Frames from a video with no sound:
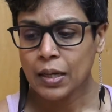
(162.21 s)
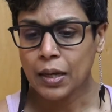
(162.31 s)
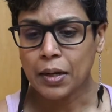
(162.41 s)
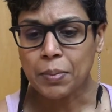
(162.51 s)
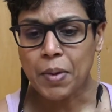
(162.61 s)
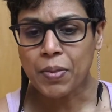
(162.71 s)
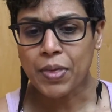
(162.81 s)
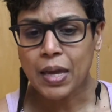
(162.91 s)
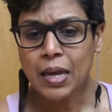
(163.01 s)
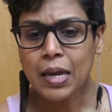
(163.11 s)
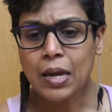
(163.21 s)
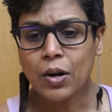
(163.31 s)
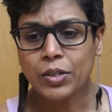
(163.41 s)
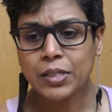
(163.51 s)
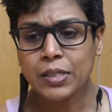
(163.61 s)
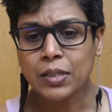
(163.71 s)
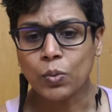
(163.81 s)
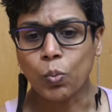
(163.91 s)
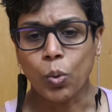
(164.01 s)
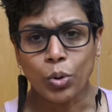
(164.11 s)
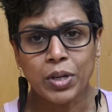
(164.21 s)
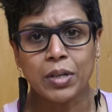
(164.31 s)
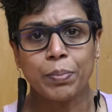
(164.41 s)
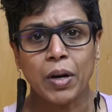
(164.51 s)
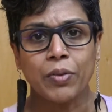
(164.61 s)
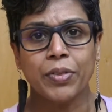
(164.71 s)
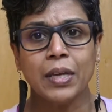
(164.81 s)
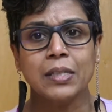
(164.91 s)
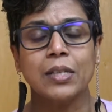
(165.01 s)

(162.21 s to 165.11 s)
Um, they are still worried about things.